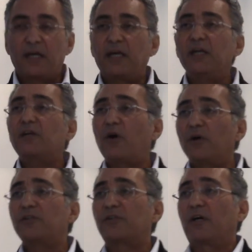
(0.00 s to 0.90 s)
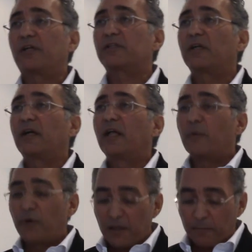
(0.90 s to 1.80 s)
In contrast,
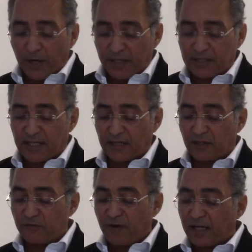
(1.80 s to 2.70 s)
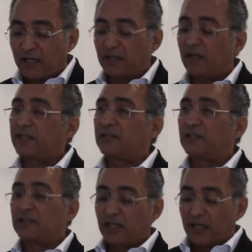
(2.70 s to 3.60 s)
when a bystander
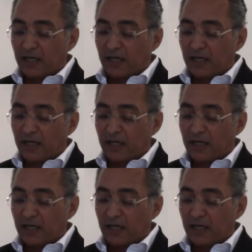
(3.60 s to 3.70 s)
recognizes